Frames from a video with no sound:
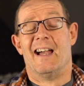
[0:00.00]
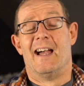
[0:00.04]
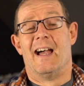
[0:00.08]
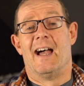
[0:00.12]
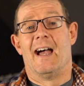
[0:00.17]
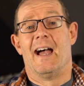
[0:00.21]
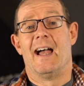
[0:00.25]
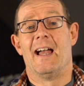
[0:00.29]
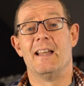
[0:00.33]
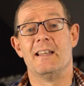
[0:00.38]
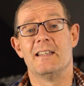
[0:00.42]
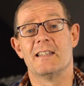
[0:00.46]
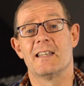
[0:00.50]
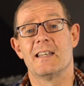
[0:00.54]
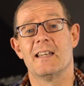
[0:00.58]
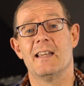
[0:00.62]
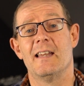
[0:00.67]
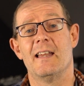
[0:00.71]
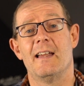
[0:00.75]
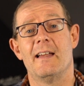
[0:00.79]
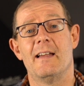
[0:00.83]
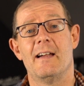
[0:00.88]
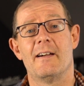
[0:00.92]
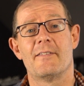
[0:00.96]
And
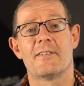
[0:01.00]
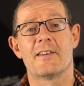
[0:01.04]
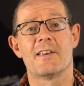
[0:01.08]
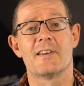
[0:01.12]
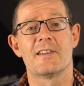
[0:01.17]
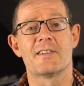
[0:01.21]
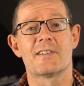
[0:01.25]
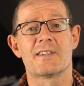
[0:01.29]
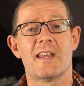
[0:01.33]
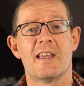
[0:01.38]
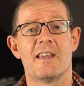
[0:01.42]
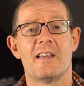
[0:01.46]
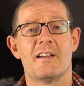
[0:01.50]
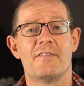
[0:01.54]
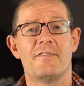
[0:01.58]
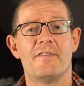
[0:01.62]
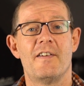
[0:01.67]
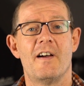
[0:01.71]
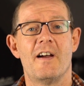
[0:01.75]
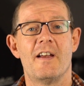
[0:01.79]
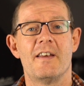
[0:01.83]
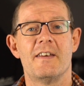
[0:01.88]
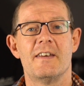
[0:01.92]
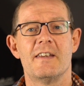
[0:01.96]
I've got to say, I
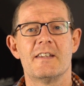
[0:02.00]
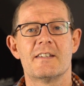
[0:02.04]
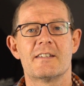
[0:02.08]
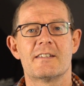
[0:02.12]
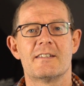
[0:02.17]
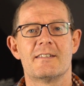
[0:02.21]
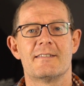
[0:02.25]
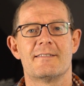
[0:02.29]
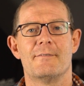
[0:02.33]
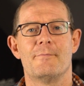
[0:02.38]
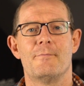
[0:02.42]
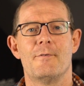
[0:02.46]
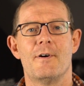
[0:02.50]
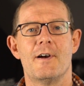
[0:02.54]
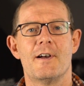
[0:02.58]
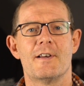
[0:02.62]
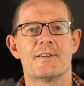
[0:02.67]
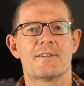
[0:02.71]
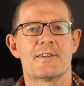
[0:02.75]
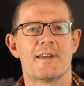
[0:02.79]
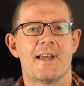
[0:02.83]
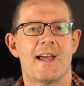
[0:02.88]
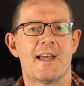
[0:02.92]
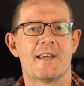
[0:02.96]
find this the
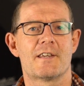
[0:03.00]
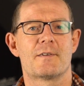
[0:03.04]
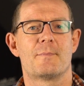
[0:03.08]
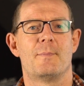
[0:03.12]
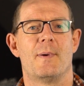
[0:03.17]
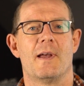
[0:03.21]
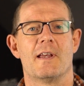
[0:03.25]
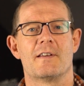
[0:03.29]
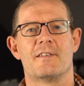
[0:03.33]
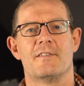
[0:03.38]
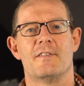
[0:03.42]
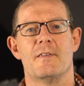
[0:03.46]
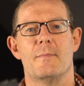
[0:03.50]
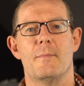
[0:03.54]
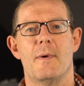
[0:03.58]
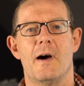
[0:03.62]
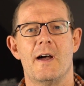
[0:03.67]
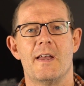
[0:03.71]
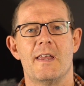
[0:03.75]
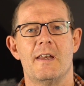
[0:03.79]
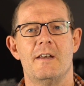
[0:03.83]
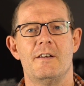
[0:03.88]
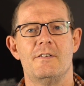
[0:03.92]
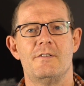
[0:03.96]
worst aspect of the
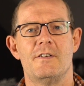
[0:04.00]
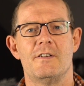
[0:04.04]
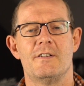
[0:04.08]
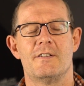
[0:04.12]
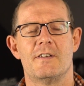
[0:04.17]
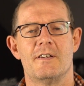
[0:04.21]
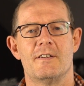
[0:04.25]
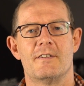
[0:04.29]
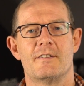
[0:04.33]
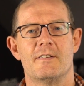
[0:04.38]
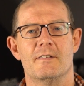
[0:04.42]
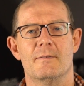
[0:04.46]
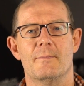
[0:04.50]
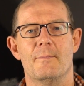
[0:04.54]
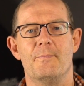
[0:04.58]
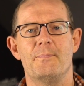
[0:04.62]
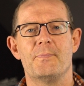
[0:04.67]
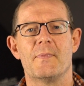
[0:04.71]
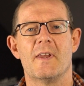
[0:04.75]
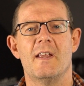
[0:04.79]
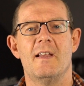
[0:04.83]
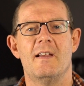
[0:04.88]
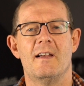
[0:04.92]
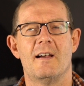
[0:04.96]
myenergi system.
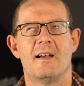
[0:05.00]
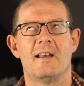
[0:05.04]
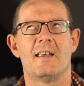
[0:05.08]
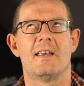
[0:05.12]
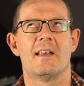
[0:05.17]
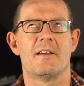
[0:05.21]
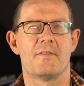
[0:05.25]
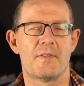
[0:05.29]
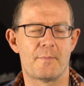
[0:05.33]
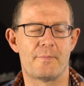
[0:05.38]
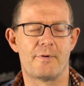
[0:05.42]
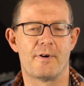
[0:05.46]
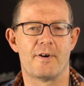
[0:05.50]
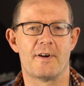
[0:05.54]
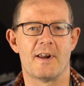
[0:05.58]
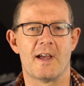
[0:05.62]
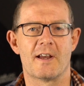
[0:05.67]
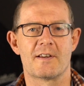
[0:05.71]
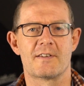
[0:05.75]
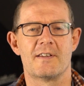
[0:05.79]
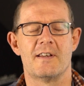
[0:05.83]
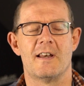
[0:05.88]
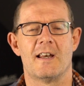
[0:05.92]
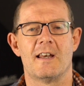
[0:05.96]
I love the
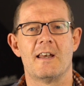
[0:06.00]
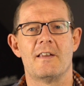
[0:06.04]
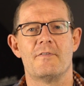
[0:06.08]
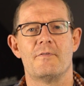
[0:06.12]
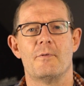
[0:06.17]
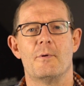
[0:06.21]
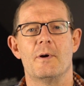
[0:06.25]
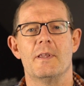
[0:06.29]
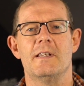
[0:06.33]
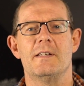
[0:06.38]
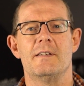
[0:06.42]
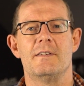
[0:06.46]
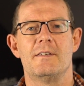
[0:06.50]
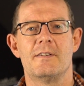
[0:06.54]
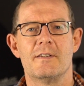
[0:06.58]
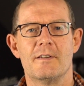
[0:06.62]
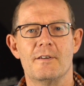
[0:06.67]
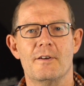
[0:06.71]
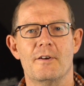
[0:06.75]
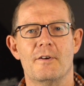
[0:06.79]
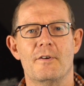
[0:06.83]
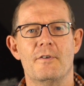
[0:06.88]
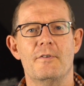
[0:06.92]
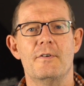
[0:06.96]
products and I love what they
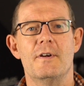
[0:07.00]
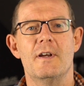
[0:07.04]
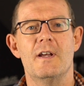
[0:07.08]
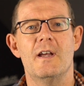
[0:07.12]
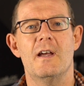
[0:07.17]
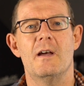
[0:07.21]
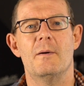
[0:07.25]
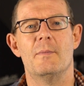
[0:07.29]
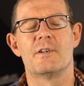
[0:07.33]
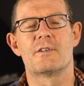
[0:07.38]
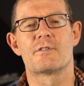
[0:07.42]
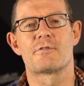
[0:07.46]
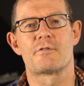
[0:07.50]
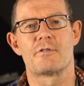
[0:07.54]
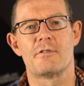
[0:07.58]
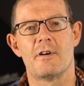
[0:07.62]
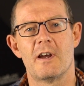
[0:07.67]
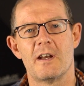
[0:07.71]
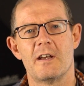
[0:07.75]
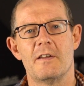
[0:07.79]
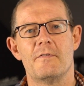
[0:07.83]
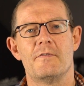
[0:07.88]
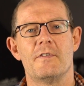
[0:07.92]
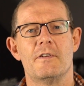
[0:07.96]
do, but
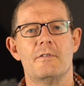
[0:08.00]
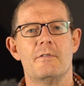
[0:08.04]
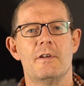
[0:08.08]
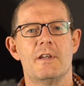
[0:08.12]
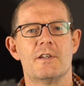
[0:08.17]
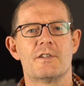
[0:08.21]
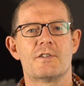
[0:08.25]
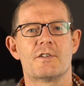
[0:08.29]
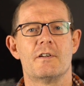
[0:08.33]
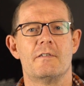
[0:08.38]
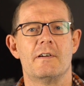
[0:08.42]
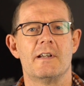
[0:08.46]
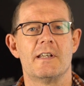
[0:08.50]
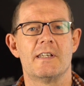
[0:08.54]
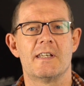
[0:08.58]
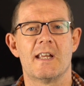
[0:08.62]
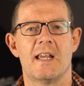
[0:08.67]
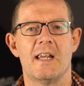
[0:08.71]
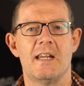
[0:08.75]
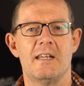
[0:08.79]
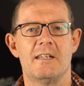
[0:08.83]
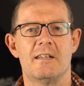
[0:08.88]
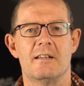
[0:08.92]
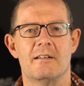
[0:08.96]
trying to view historic
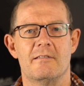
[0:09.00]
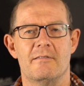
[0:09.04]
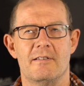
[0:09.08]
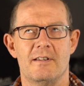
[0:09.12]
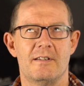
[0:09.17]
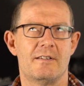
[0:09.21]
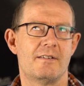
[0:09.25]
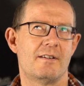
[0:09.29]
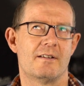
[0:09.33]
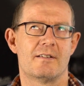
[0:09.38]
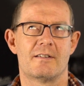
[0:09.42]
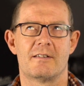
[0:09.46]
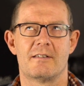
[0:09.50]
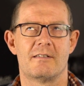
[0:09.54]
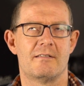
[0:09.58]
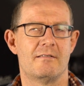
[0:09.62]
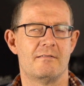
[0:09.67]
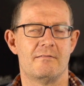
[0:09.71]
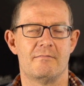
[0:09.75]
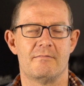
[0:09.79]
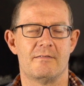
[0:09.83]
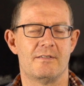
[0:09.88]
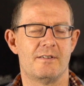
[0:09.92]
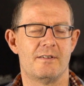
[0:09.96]
data is just
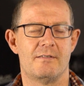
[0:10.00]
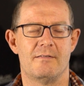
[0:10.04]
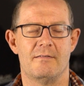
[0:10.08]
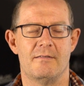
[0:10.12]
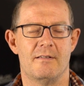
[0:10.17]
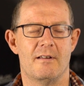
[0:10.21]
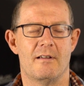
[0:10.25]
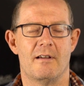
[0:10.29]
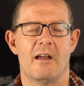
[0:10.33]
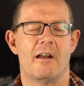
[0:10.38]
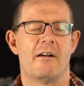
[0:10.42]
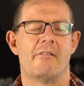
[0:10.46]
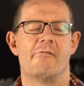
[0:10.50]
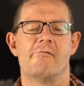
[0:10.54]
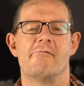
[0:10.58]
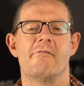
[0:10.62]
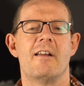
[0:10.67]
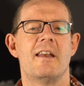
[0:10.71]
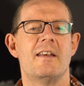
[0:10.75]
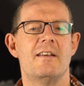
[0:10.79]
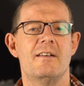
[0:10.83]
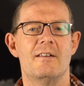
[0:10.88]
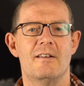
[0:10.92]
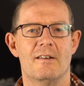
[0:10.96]

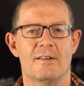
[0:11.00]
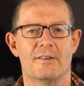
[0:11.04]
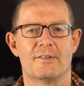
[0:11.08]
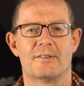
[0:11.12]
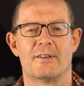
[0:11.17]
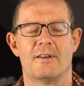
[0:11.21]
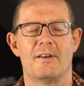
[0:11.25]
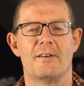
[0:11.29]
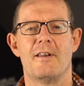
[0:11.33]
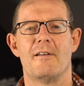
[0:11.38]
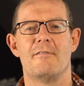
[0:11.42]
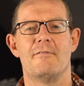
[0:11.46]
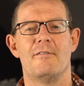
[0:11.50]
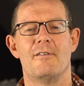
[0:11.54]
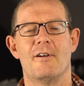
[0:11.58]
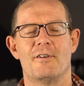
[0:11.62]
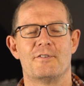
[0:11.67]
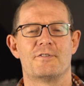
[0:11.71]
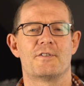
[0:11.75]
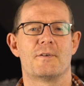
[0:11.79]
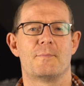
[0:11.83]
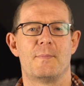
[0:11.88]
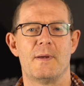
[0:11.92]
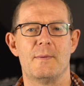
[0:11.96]
horrendous. I know
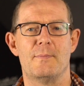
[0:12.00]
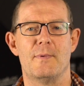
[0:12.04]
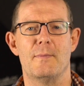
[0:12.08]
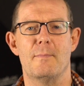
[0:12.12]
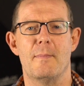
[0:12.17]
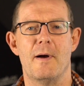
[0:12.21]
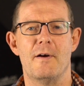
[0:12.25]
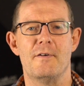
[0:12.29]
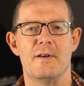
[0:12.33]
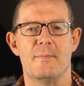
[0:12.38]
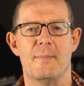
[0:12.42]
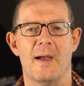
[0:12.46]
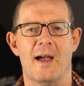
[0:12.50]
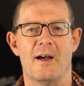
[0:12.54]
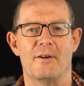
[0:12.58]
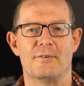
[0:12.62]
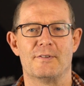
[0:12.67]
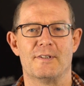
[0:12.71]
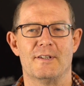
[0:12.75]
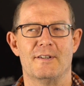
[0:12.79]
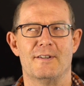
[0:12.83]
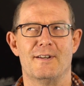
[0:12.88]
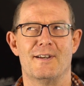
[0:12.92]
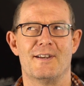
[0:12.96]
lots of people moan about
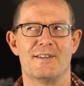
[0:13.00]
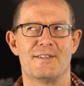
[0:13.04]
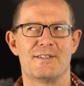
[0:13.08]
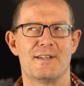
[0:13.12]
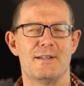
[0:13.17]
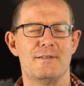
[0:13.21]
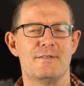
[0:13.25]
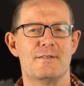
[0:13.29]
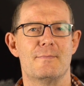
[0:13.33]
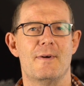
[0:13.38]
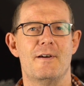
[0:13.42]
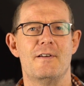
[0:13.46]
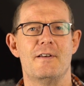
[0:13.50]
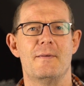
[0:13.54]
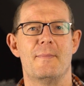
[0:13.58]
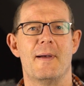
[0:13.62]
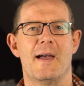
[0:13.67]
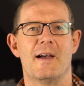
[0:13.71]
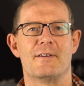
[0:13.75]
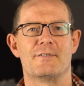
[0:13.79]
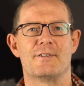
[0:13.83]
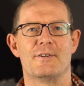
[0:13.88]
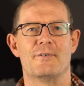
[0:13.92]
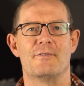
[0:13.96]
it and I seem to moan
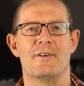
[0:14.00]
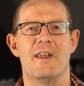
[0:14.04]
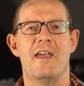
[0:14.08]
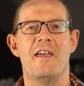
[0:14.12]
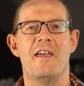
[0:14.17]
about it on